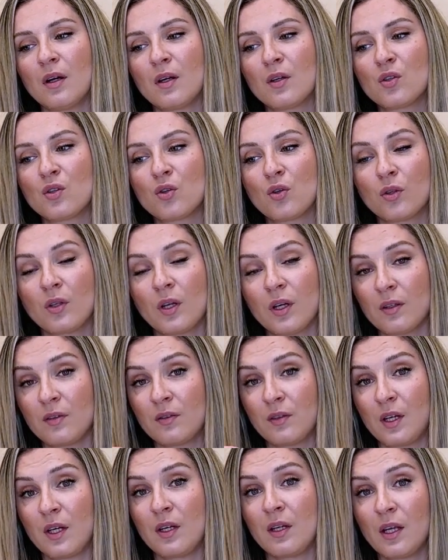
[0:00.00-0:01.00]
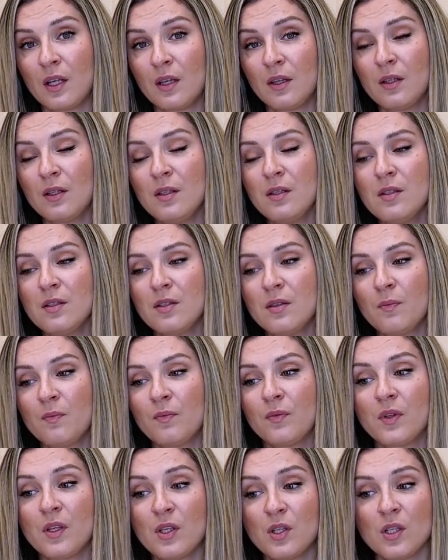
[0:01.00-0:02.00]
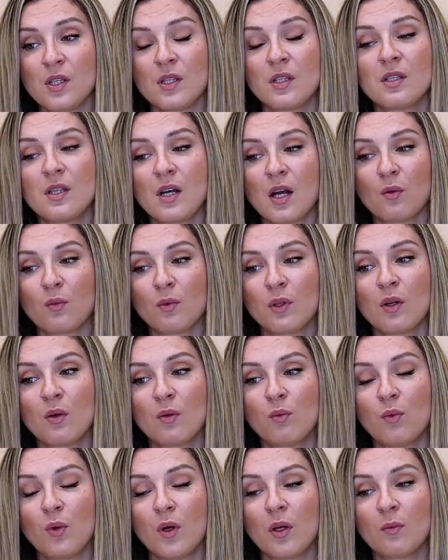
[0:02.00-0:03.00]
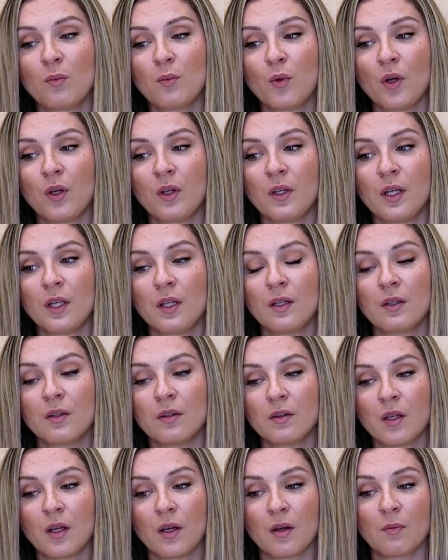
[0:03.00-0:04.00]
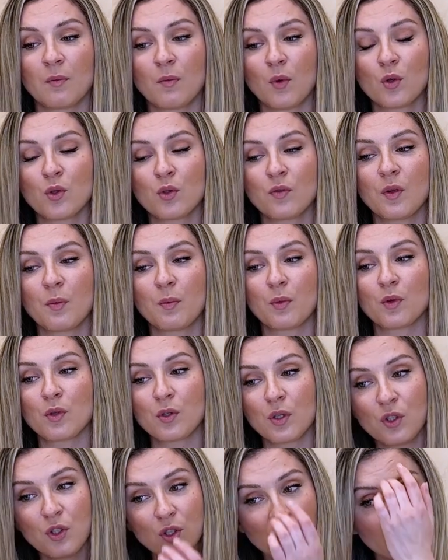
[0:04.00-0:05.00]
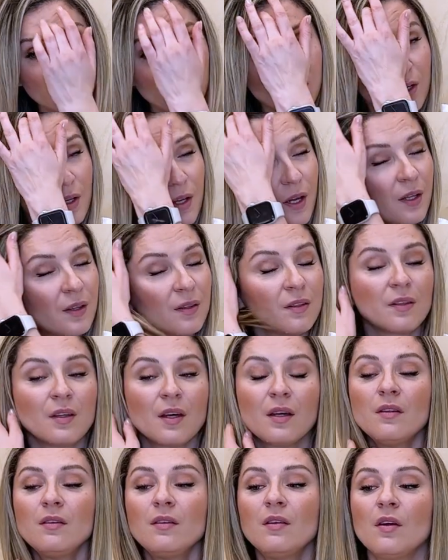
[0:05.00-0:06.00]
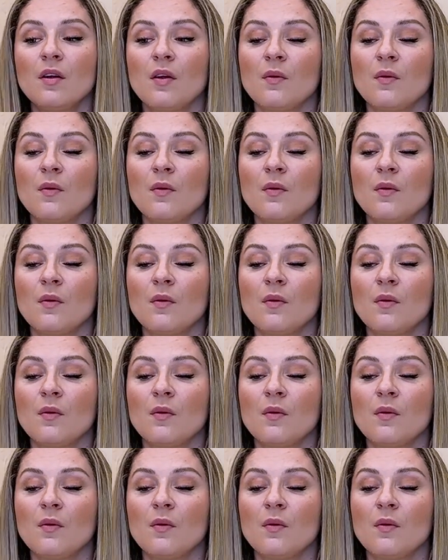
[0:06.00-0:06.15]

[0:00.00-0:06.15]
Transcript: So there are 3 needles. This is done with a 1-point needle most of the procedure, and then at the end,